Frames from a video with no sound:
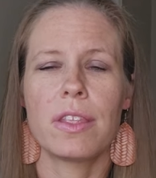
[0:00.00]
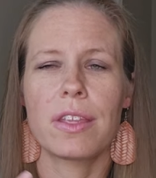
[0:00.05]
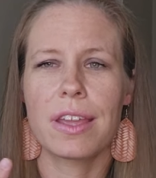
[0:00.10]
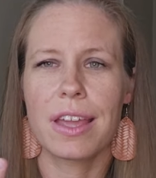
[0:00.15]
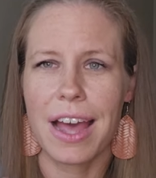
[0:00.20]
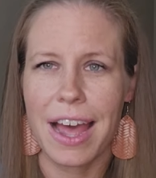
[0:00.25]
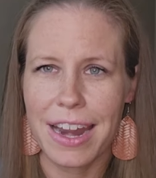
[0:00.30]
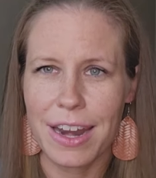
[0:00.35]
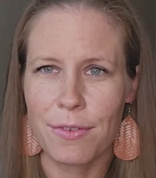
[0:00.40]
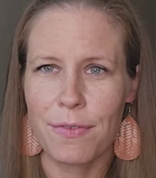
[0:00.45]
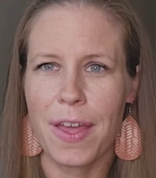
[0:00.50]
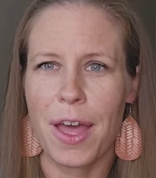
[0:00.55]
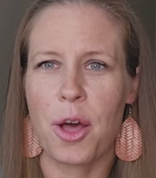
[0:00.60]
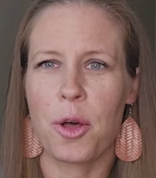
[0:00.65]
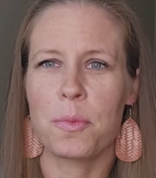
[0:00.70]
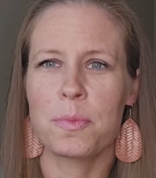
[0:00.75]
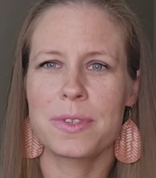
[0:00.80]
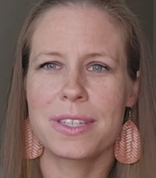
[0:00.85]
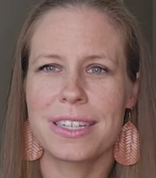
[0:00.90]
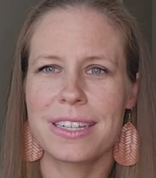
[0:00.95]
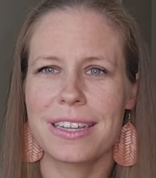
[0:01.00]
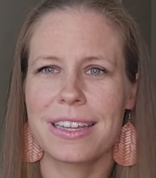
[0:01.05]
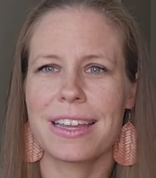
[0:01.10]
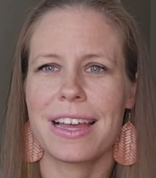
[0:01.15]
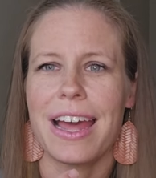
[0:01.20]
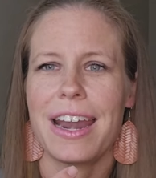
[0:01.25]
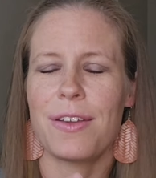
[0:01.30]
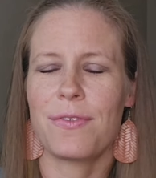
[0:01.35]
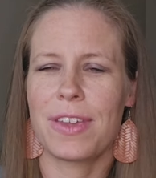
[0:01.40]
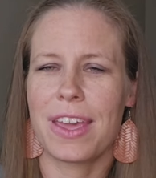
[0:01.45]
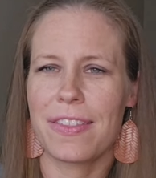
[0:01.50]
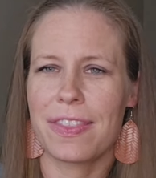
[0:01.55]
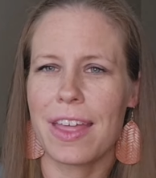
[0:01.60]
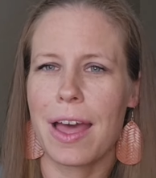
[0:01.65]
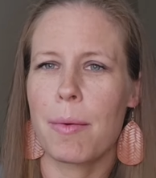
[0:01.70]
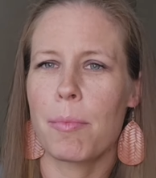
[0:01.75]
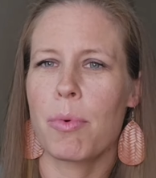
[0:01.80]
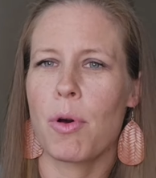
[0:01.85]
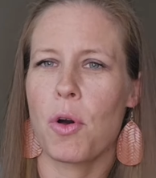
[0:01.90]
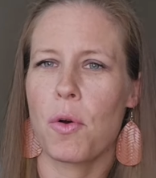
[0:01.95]
kind of helps to kind of get
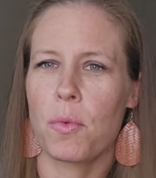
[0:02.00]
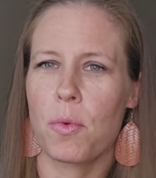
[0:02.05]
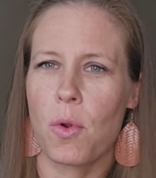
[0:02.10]
that ball